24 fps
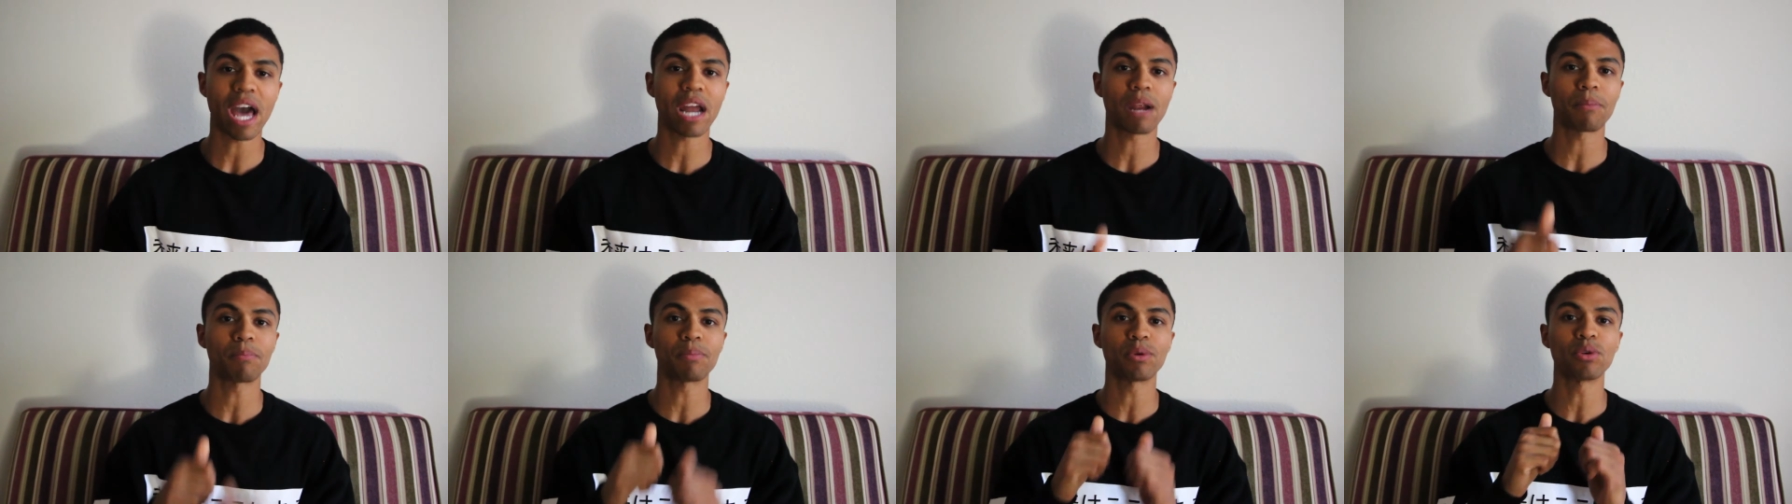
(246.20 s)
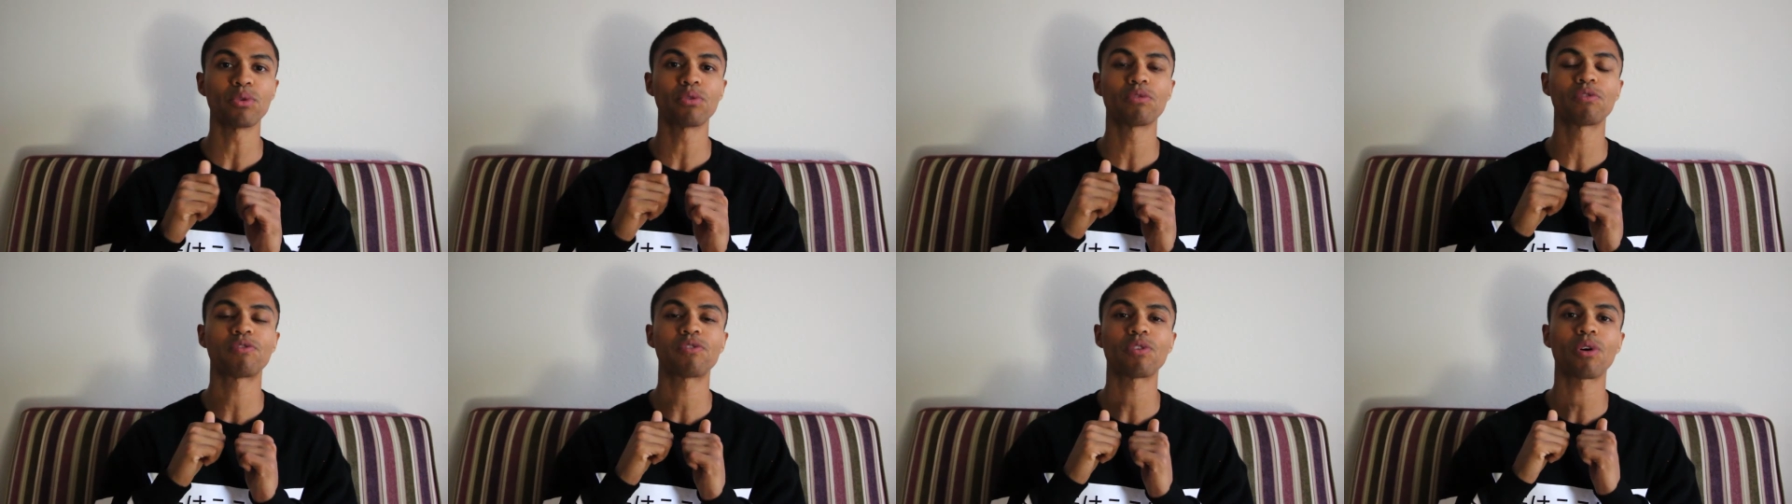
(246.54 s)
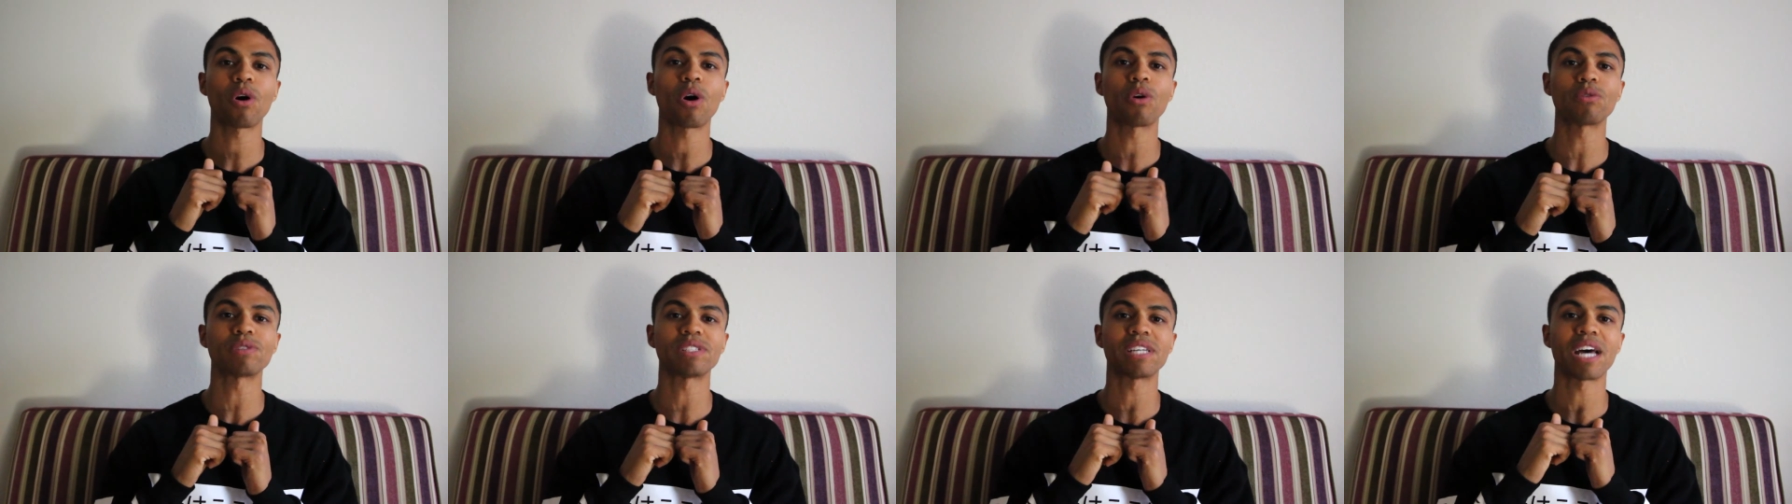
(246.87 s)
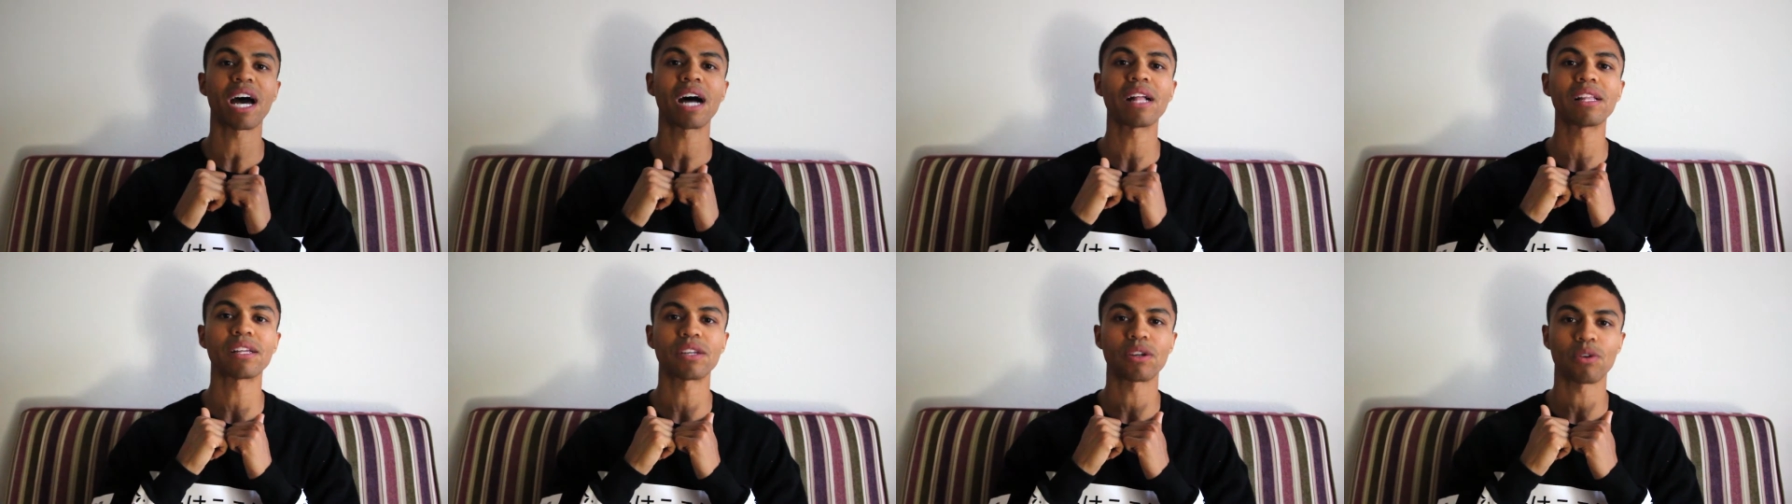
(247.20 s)
had a beautiful
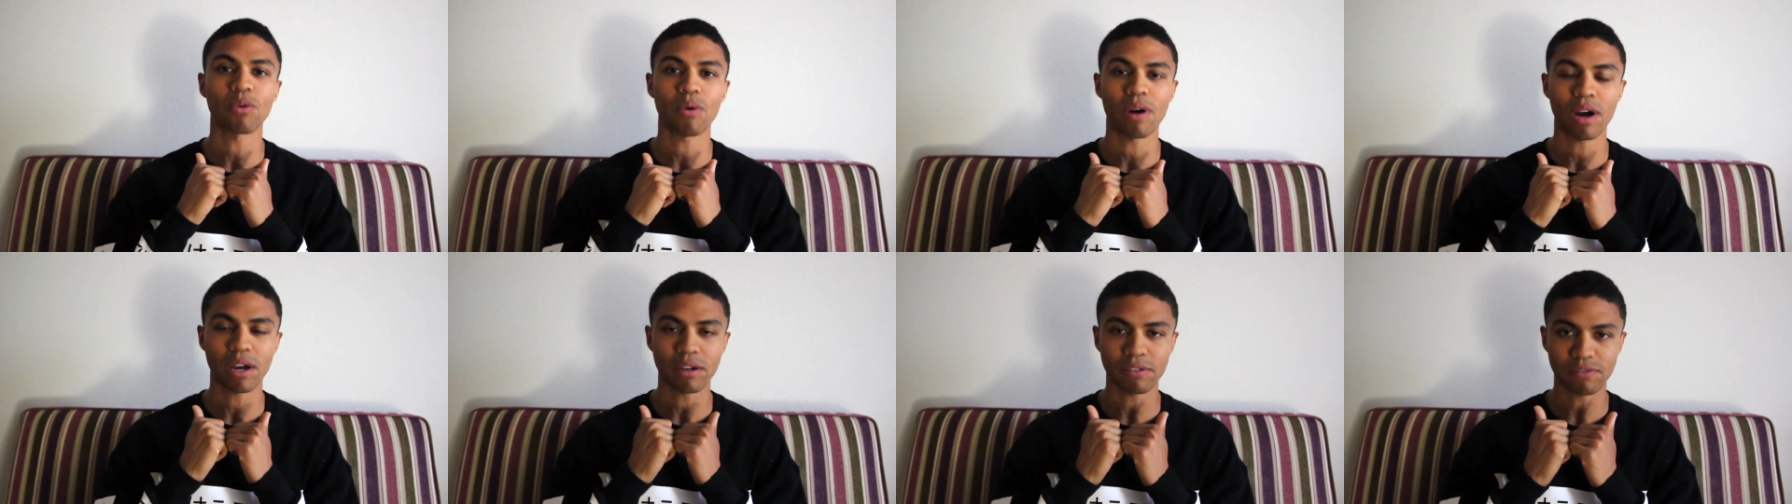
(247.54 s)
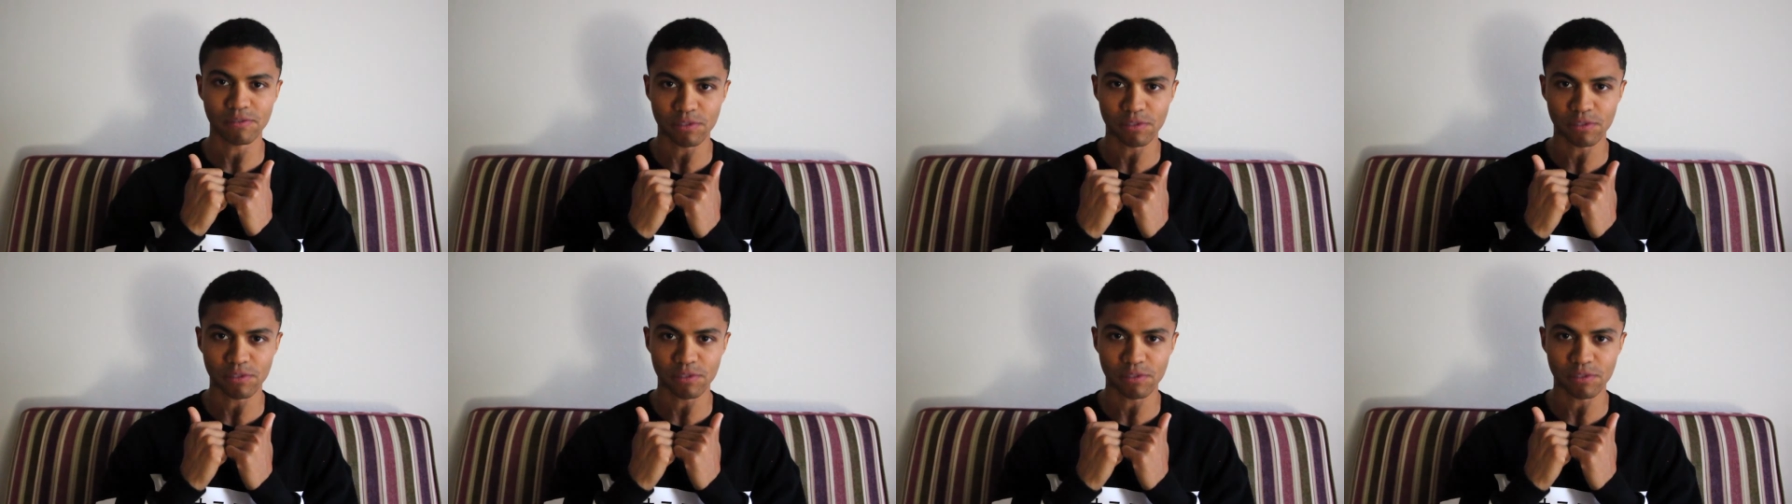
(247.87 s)
hotel in Hawaii